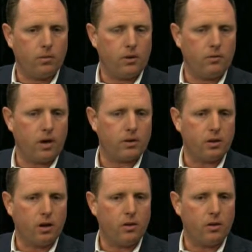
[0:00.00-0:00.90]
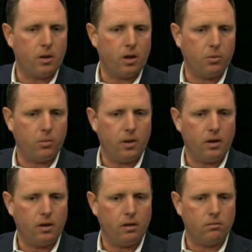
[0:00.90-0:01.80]
far as I know, they've been
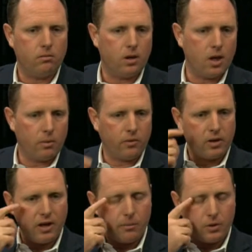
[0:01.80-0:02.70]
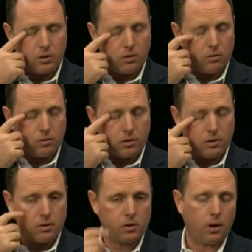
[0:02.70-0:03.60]
implemented in a number of the government schools.
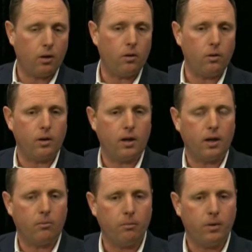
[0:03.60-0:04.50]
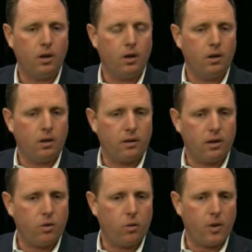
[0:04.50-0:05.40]
So I
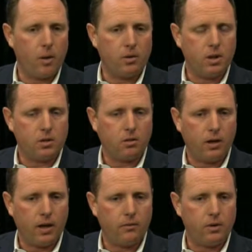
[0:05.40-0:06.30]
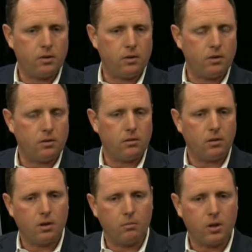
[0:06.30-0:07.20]
think what we may potentially have is,
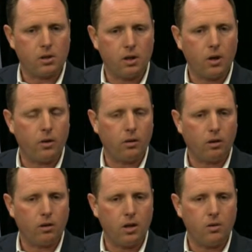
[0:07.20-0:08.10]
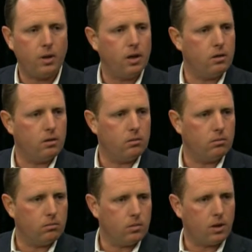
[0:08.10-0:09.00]
because I know in a lot of the
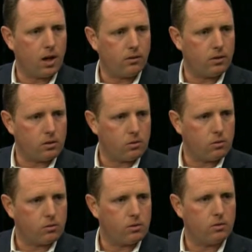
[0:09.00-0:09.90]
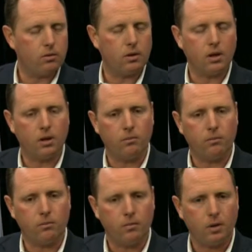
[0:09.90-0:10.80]
independent and Catholic schools,
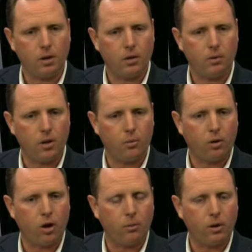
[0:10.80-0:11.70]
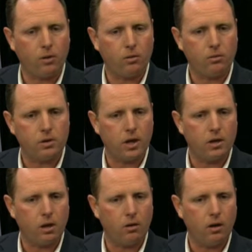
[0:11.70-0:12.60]
whether they're primary or
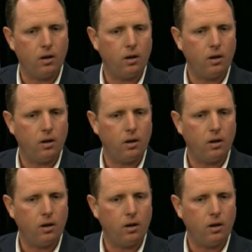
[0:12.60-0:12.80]
secondary,